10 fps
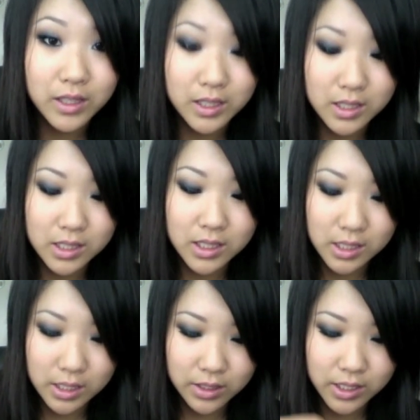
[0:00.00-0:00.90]
This is
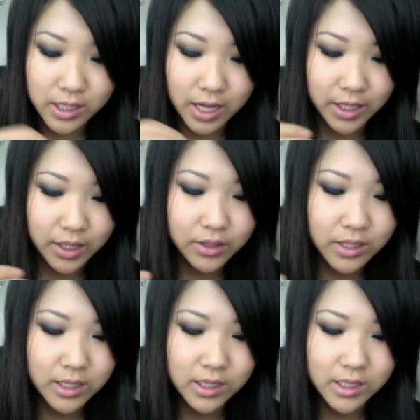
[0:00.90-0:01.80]
seriously, I use
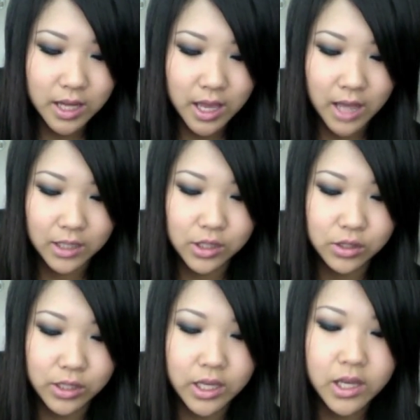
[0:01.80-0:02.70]
this today
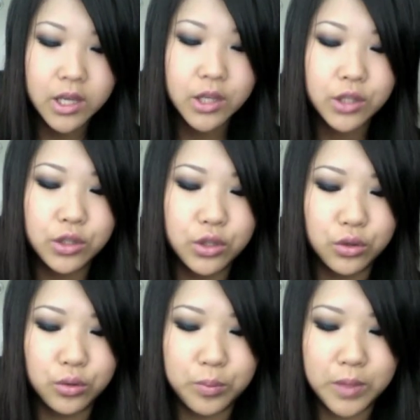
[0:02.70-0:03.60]
actually
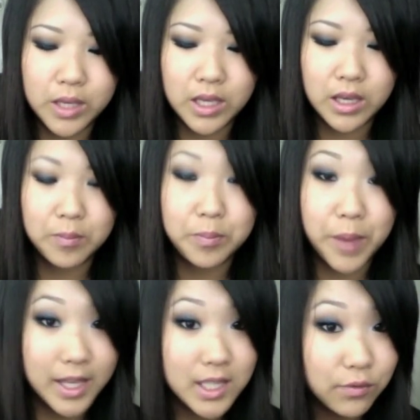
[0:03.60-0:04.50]
to be a
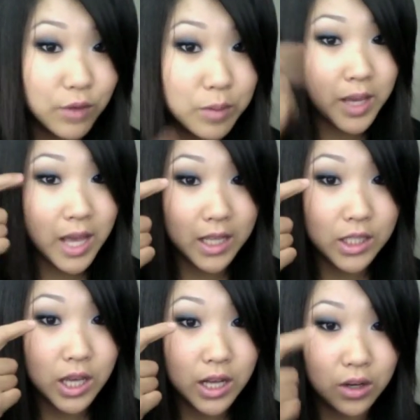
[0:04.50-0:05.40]
base for
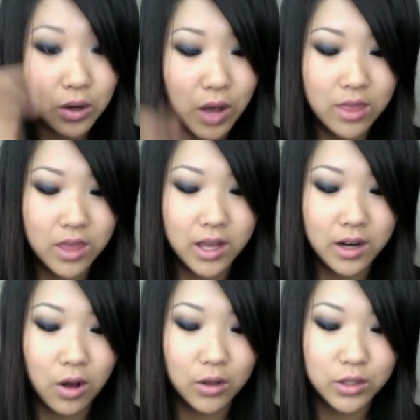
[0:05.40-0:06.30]
eyeshadow, and then
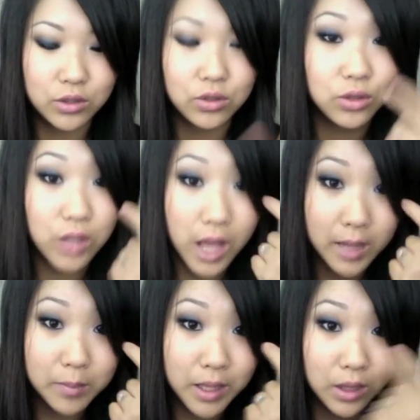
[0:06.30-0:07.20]
also to
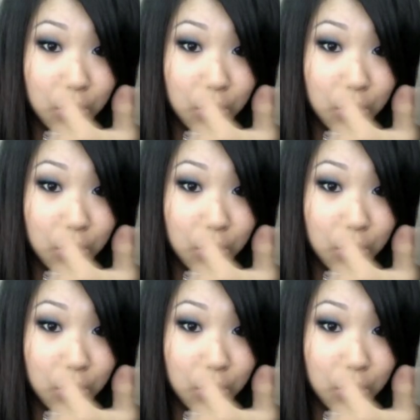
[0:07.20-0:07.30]
line my